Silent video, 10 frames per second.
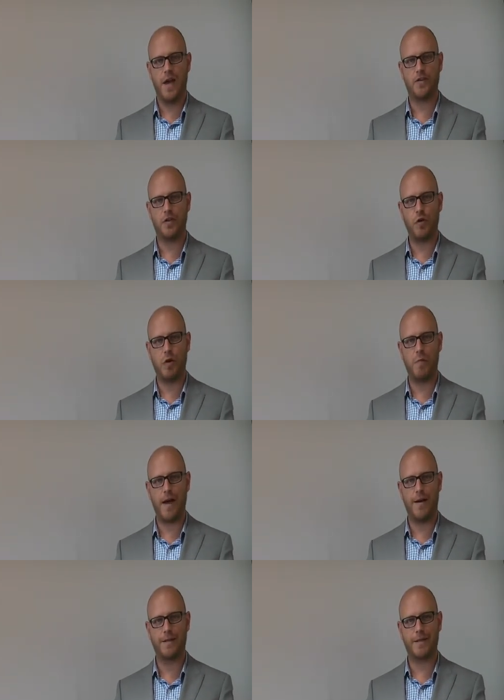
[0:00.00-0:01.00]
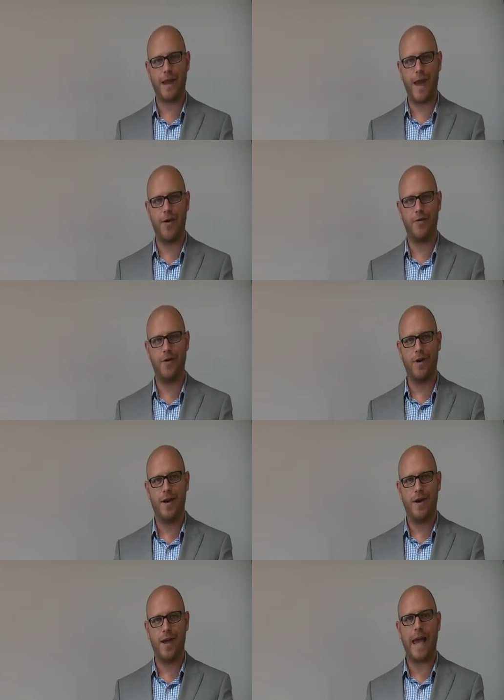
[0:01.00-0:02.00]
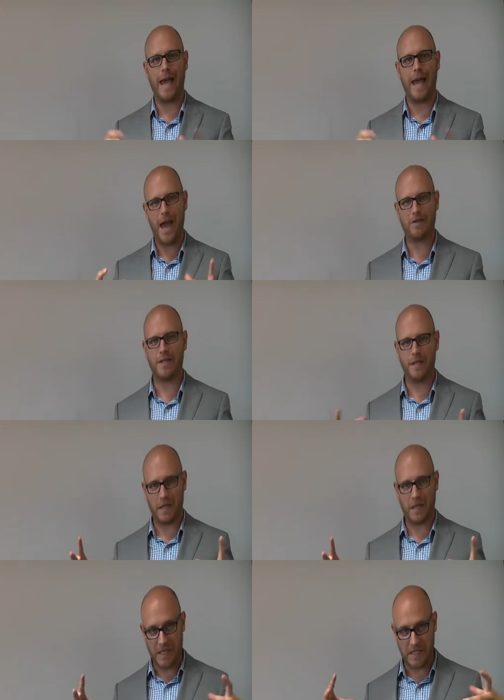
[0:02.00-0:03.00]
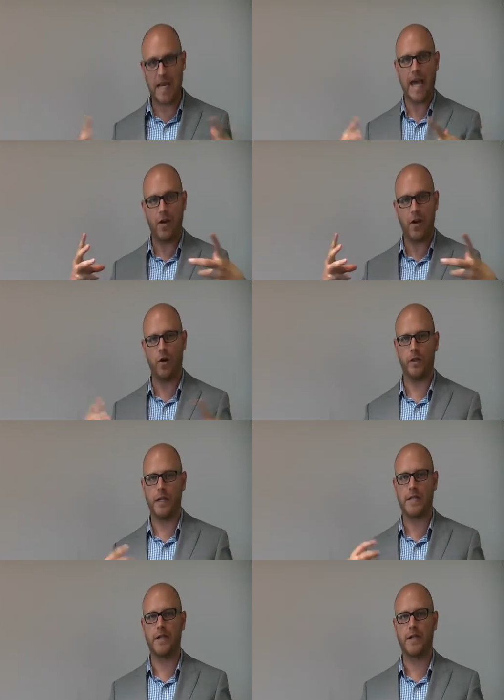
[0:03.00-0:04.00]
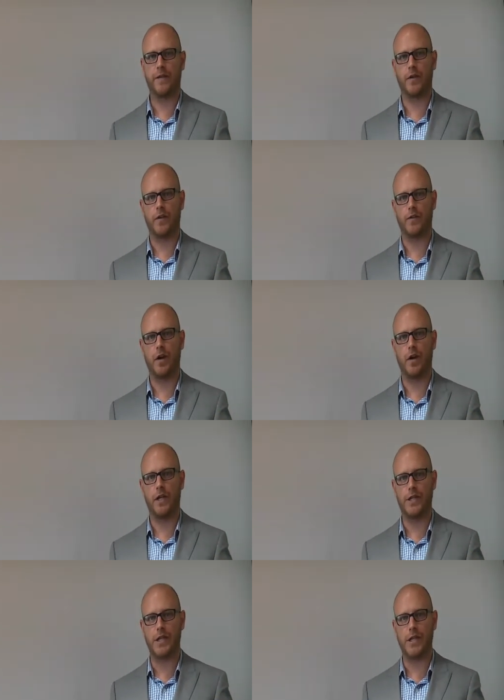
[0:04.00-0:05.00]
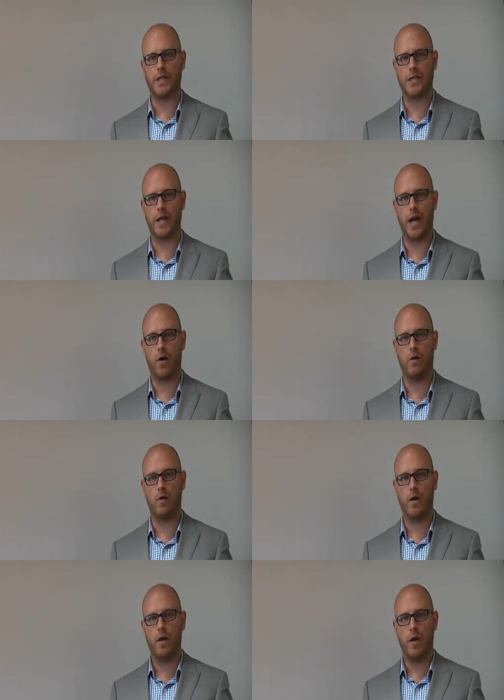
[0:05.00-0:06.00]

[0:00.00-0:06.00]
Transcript: and talk about how accounting can take on these different ontologies and how